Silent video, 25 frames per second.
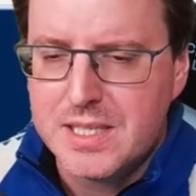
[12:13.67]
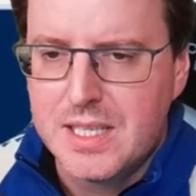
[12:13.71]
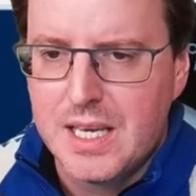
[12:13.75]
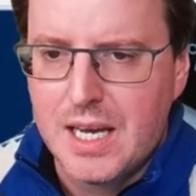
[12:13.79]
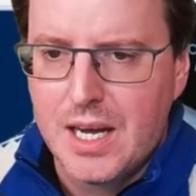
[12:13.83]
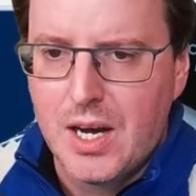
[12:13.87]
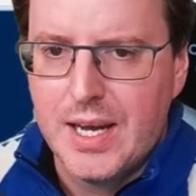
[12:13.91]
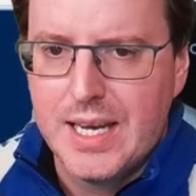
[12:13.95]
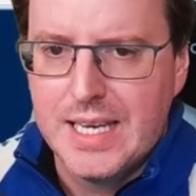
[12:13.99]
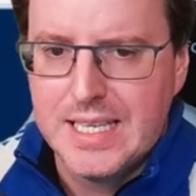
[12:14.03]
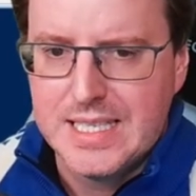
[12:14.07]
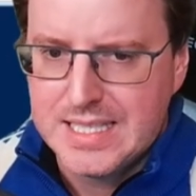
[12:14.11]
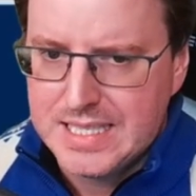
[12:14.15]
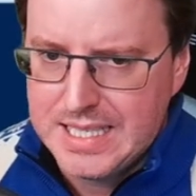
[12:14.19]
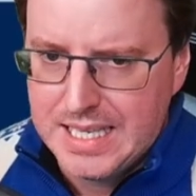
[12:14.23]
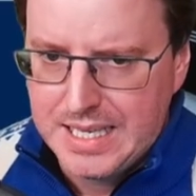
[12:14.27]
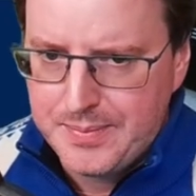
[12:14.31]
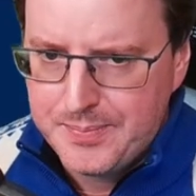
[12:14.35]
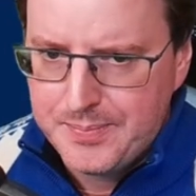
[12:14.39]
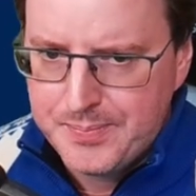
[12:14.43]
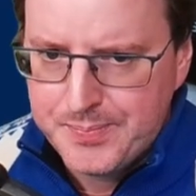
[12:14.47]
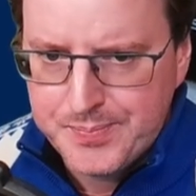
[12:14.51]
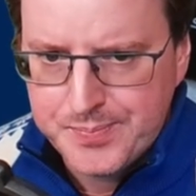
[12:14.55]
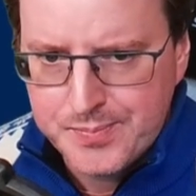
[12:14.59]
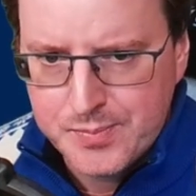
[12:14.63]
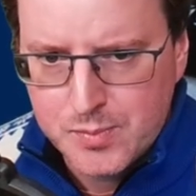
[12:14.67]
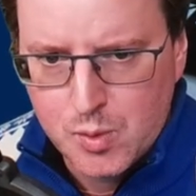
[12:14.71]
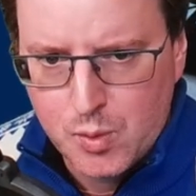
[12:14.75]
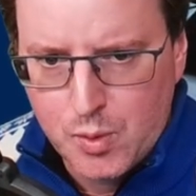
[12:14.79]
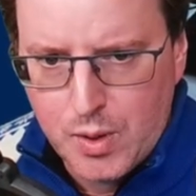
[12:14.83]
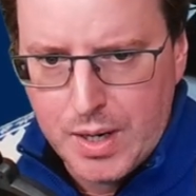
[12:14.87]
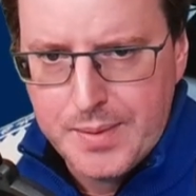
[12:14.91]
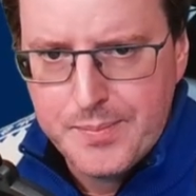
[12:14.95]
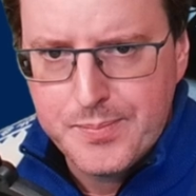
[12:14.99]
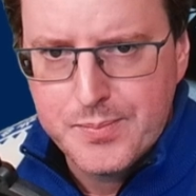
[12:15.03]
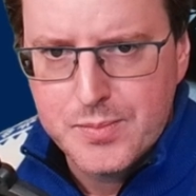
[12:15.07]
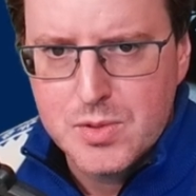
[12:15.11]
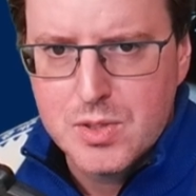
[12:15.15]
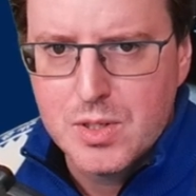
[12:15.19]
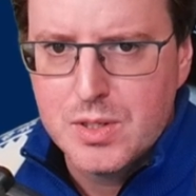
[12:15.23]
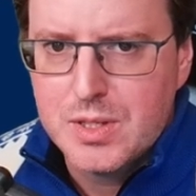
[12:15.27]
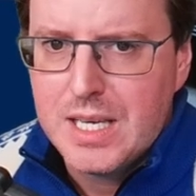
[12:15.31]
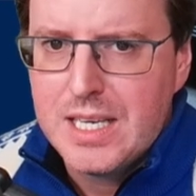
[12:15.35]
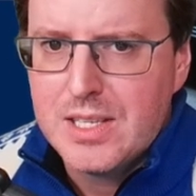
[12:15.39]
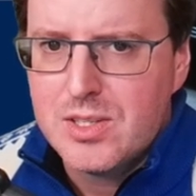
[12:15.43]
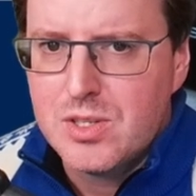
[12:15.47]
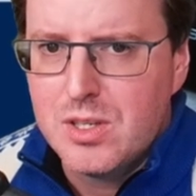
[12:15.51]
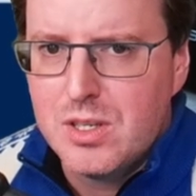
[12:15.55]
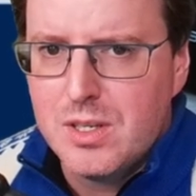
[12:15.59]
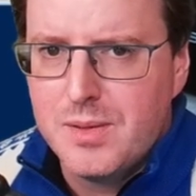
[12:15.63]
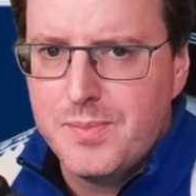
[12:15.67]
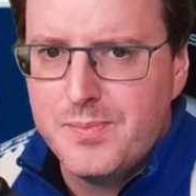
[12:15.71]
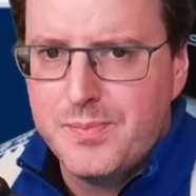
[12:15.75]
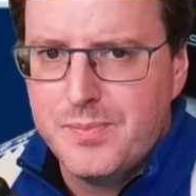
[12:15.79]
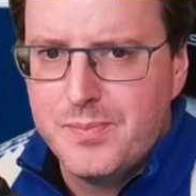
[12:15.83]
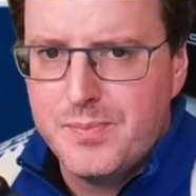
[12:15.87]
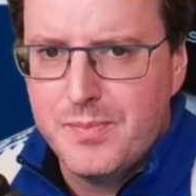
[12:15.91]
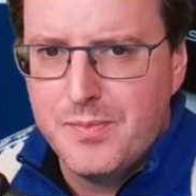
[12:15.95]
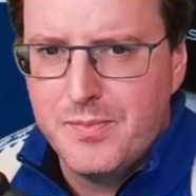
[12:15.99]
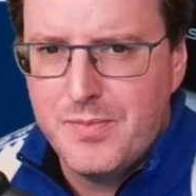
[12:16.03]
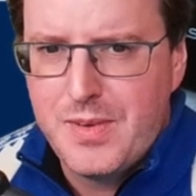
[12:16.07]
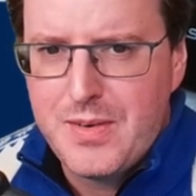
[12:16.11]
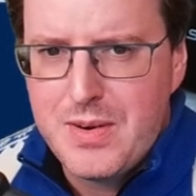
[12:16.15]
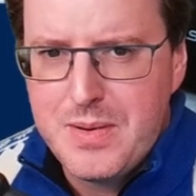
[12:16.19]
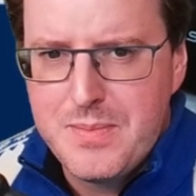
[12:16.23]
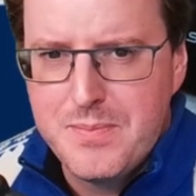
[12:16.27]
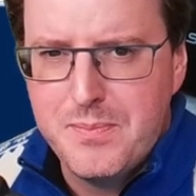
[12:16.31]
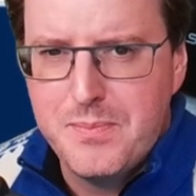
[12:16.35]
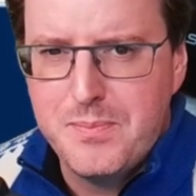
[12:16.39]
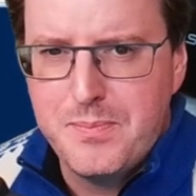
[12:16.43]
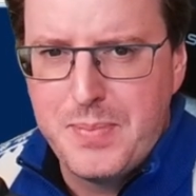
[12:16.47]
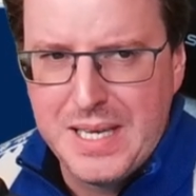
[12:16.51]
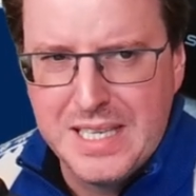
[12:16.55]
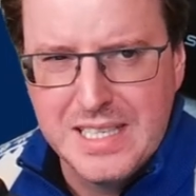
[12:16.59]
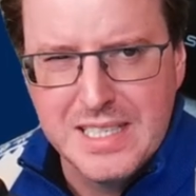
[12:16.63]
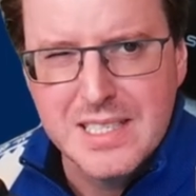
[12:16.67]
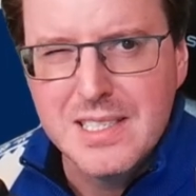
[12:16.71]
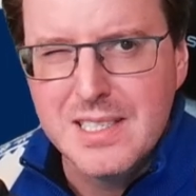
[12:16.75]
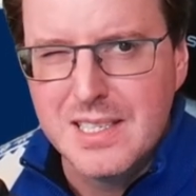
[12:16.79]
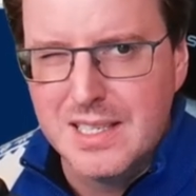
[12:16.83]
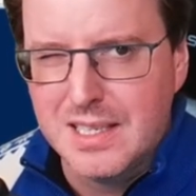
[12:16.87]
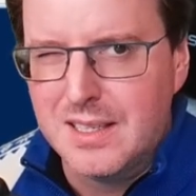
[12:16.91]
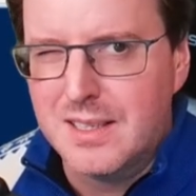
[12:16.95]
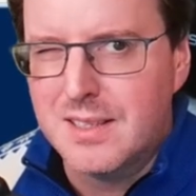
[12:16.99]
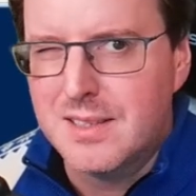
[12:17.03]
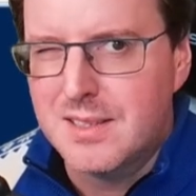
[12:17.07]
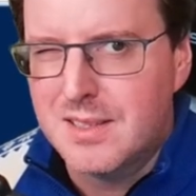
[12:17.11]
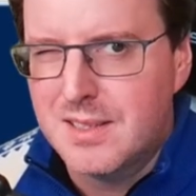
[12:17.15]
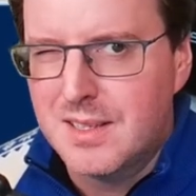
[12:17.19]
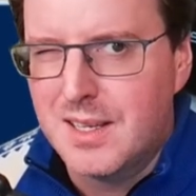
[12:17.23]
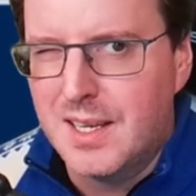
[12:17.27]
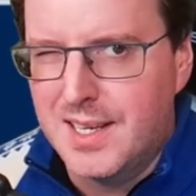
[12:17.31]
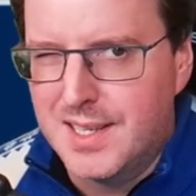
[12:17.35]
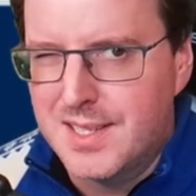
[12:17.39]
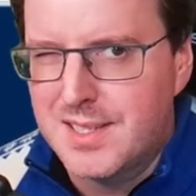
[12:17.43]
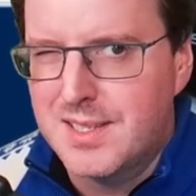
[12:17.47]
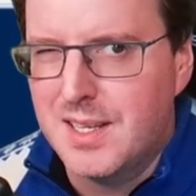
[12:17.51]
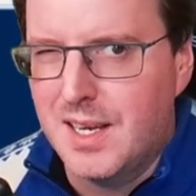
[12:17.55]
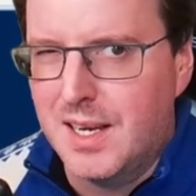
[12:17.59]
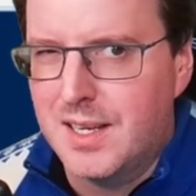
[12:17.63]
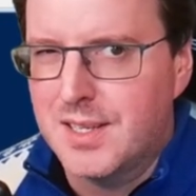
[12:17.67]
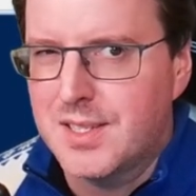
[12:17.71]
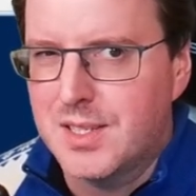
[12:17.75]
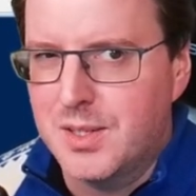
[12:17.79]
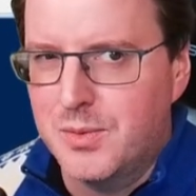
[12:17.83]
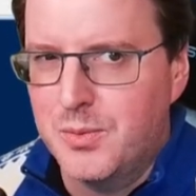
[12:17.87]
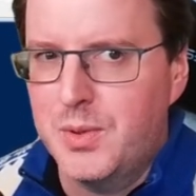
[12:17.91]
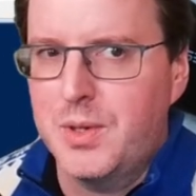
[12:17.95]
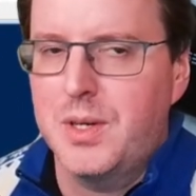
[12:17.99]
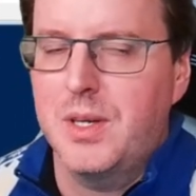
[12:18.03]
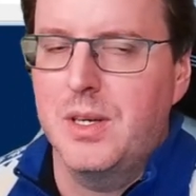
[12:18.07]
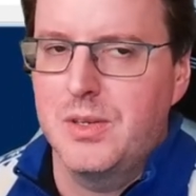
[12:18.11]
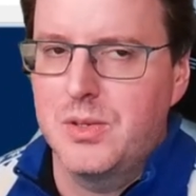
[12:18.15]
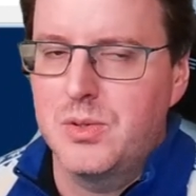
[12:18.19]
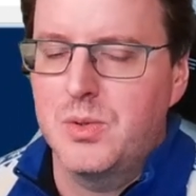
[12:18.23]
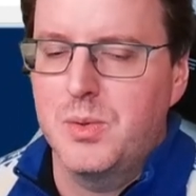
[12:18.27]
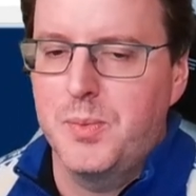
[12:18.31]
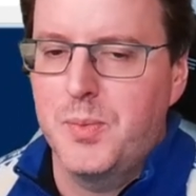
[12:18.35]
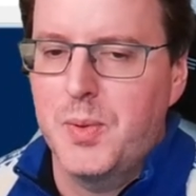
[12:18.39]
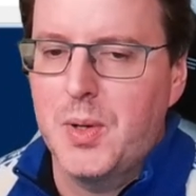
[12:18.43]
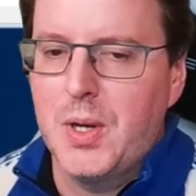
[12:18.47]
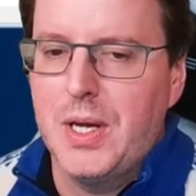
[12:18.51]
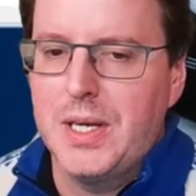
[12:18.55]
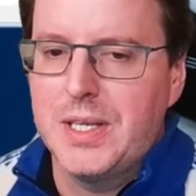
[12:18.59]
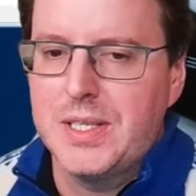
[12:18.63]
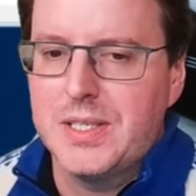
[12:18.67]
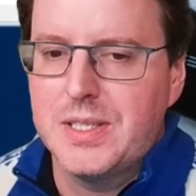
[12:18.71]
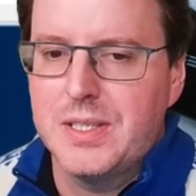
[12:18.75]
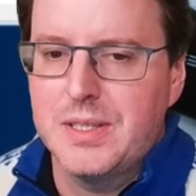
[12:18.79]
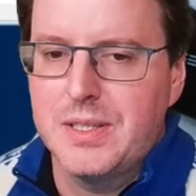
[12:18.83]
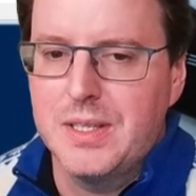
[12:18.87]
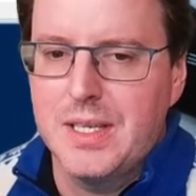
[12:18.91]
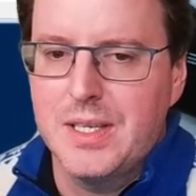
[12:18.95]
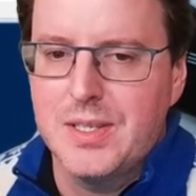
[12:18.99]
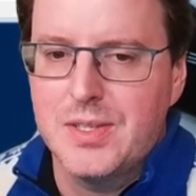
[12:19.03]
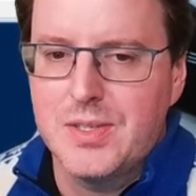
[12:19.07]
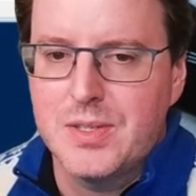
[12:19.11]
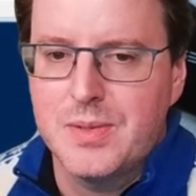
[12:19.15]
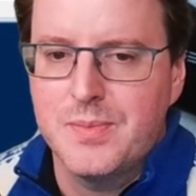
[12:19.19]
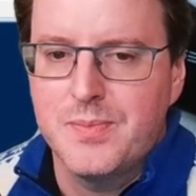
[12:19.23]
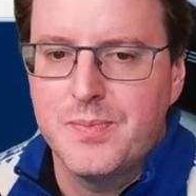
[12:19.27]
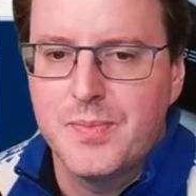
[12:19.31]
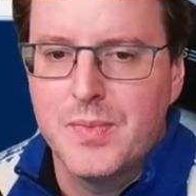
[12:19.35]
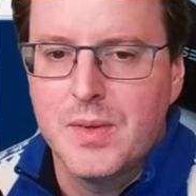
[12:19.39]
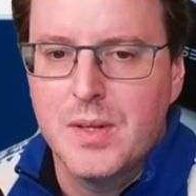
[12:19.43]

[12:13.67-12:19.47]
to that ISE. All right, so there's our very basic CSS that we're going to apply to this.